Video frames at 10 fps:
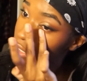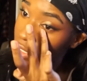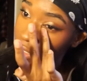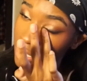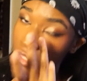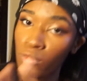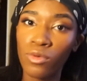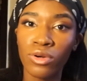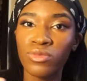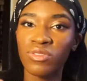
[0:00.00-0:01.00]
And I think the
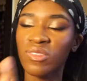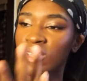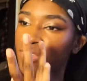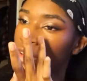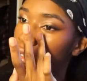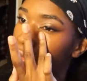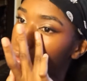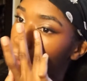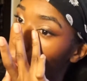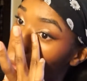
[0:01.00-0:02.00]
warmth from your finger
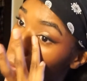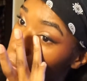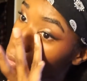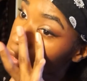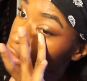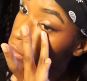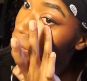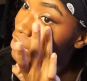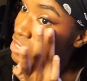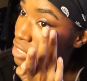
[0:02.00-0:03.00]
really
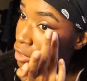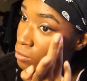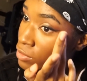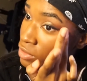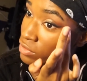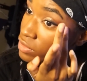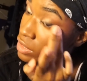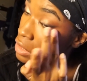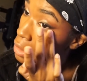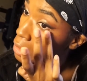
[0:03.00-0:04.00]
blends it out beautifully.